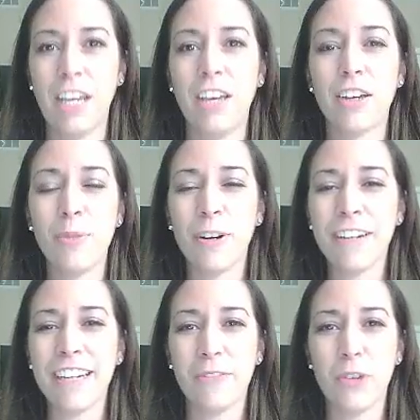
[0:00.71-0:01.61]
Good
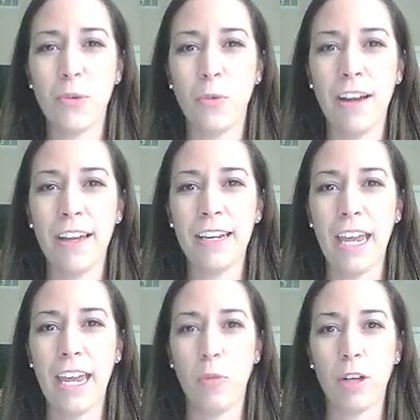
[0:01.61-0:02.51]
morning, everyone,
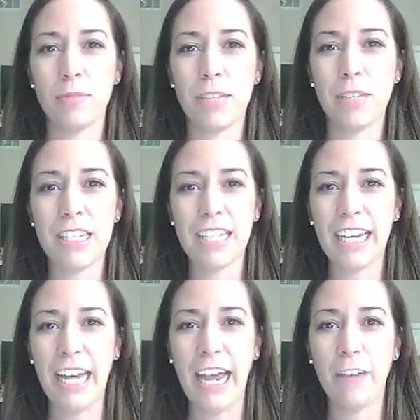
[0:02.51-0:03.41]
and welcome to the
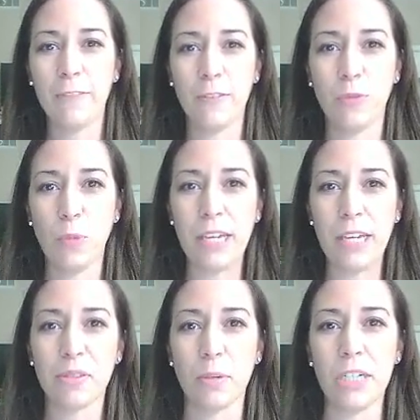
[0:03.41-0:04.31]
second half of week
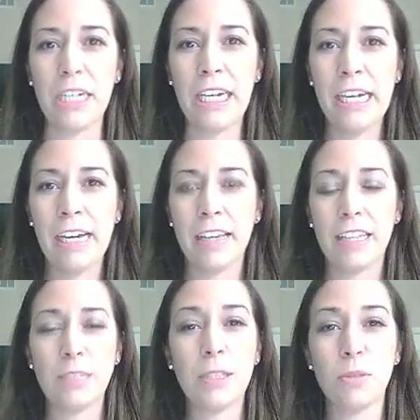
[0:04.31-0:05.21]
3.
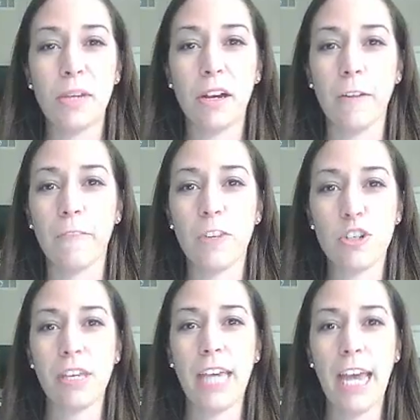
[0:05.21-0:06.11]
This means we are
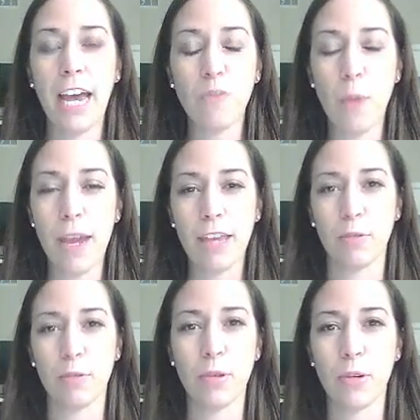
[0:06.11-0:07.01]
officially halfway
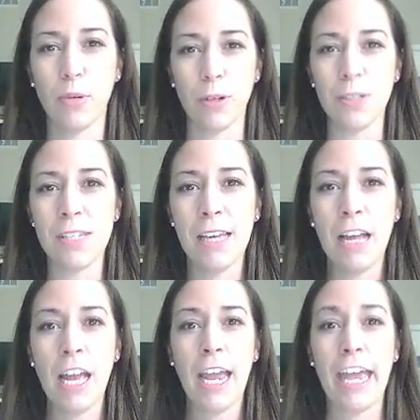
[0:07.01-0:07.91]
through the course,
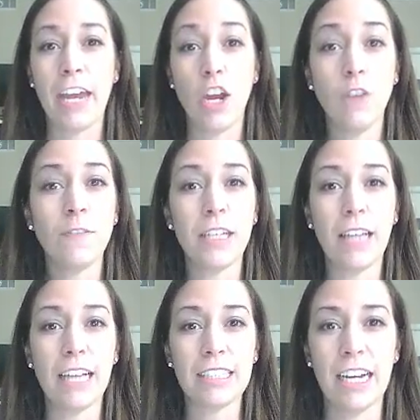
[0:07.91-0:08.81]
and hopefully
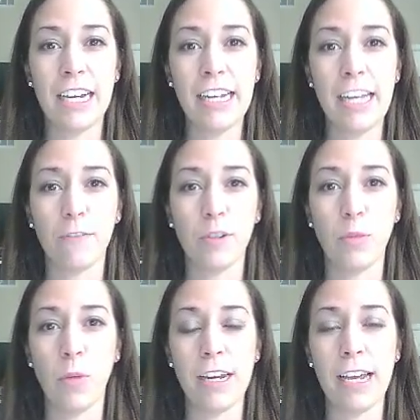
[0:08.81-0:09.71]
last night
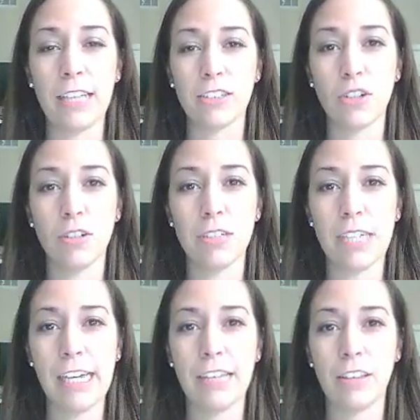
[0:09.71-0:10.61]
everyone has turned
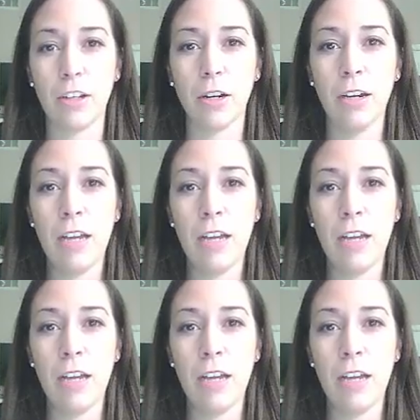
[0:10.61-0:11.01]
in their